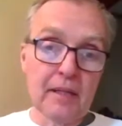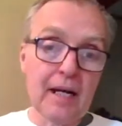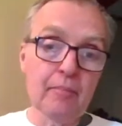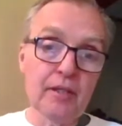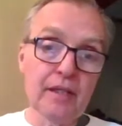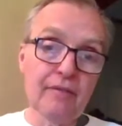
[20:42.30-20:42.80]

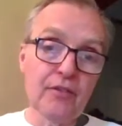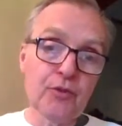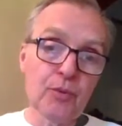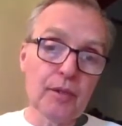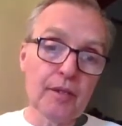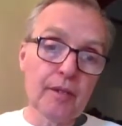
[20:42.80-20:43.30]
but I believe
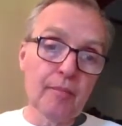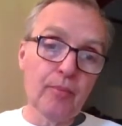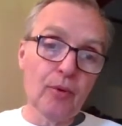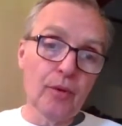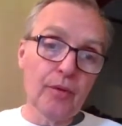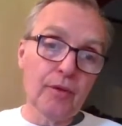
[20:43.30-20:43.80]
it's really
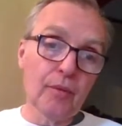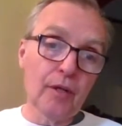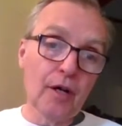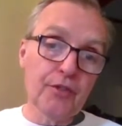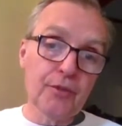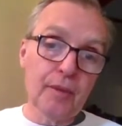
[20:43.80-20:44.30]
important that
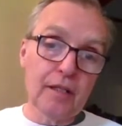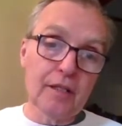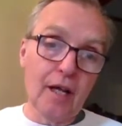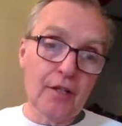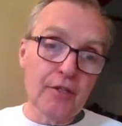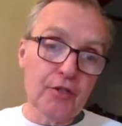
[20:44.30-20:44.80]
we also
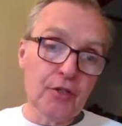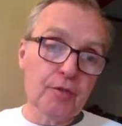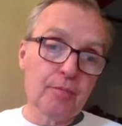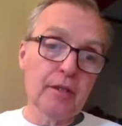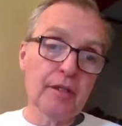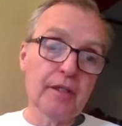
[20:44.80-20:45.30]
acknowledge
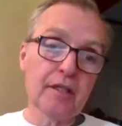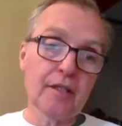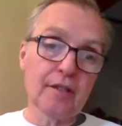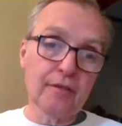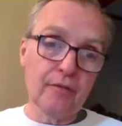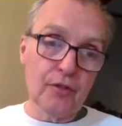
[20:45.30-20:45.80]
there's
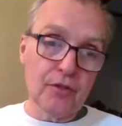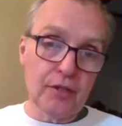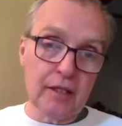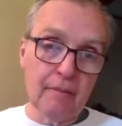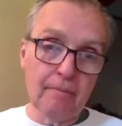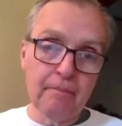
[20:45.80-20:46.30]
political
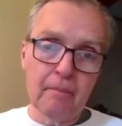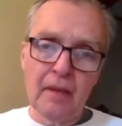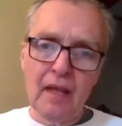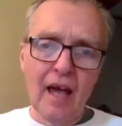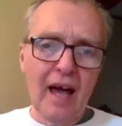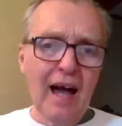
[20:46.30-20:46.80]
diversity.
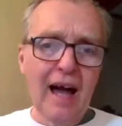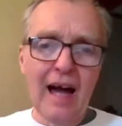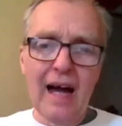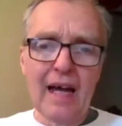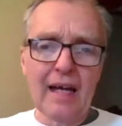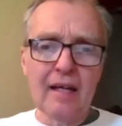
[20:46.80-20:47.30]

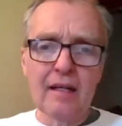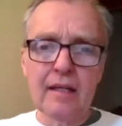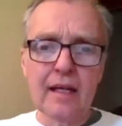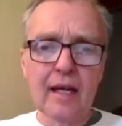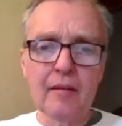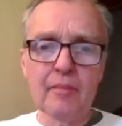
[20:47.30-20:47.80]
I
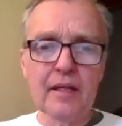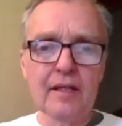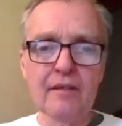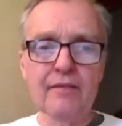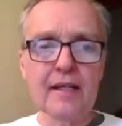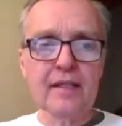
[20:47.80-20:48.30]
can't
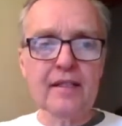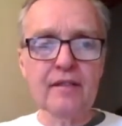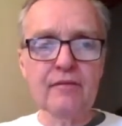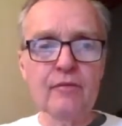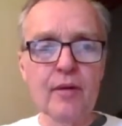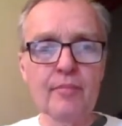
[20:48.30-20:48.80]
be an
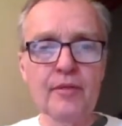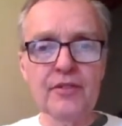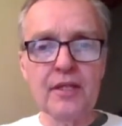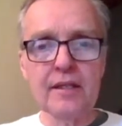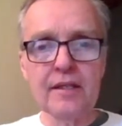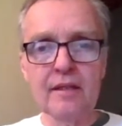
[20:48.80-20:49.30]
effective
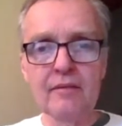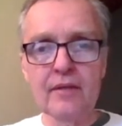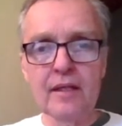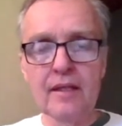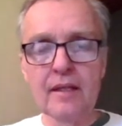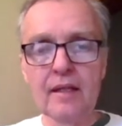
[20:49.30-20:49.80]

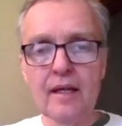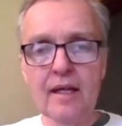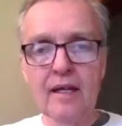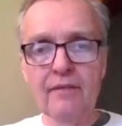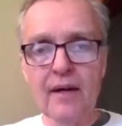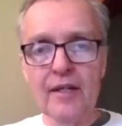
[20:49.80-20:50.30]
representative
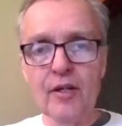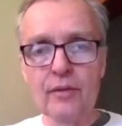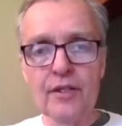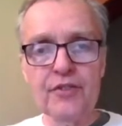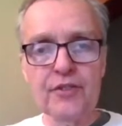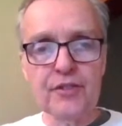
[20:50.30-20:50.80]
if I
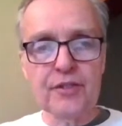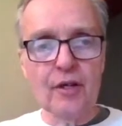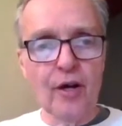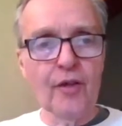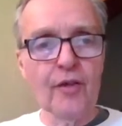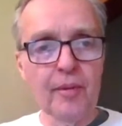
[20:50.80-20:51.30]
don't listen
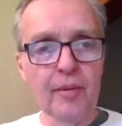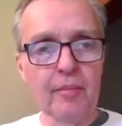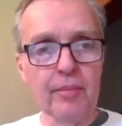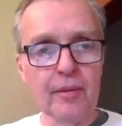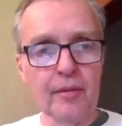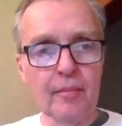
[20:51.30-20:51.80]
to all the
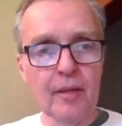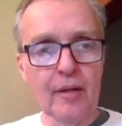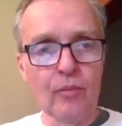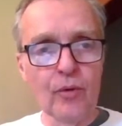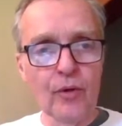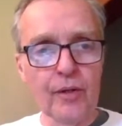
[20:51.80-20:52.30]
people in
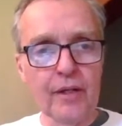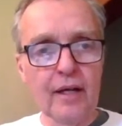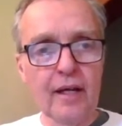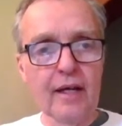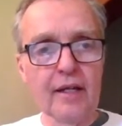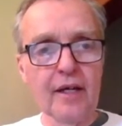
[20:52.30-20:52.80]
my
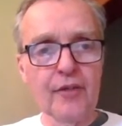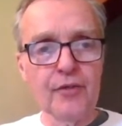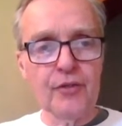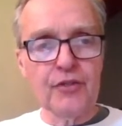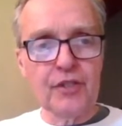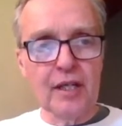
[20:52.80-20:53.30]
ward and
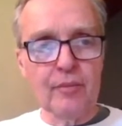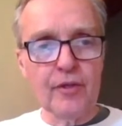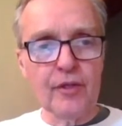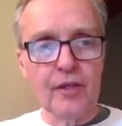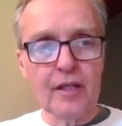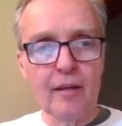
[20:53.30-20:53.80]

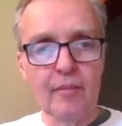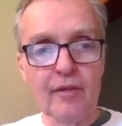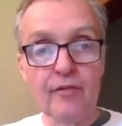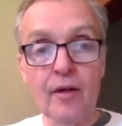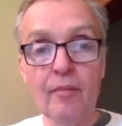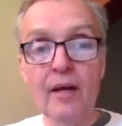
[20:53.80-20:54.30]
understand where they're
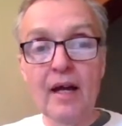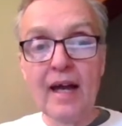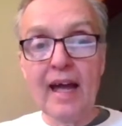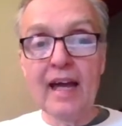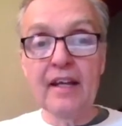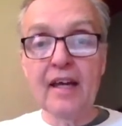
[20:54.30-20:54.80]
coming from
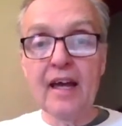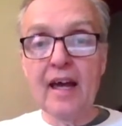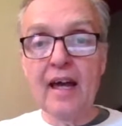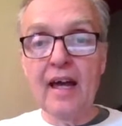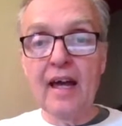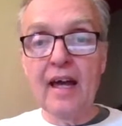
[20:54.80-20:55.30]
and
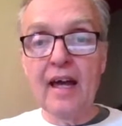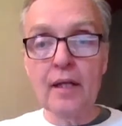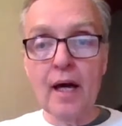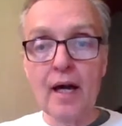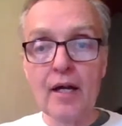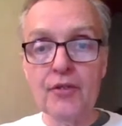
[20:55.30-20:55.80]

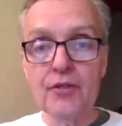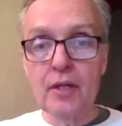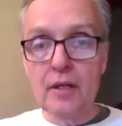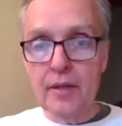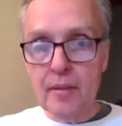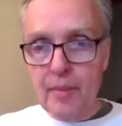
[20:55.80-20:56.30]

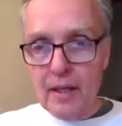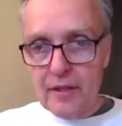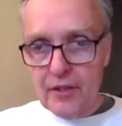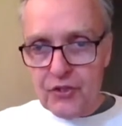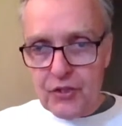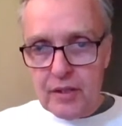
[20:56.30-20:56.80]
realize that
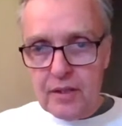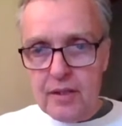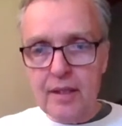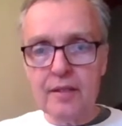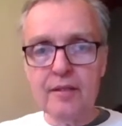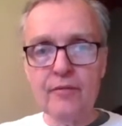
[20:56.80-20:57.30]
by listening
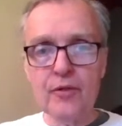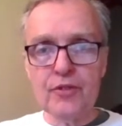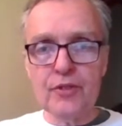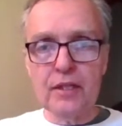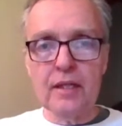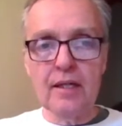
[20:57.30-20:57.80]
to that
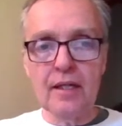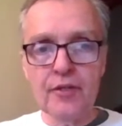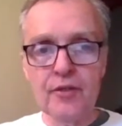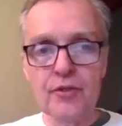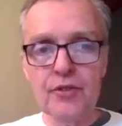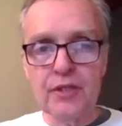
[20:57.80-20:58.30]
diversity
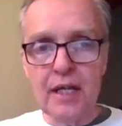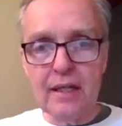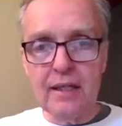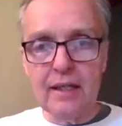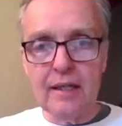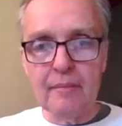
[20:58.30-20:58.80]
and
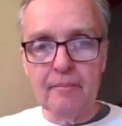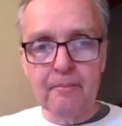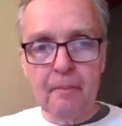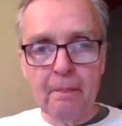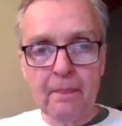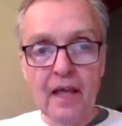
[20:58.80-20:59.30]
understanding it
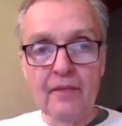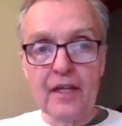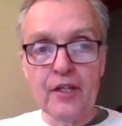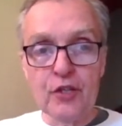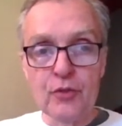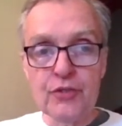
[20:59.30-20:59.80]

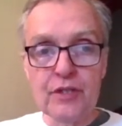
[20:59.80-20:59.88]
and then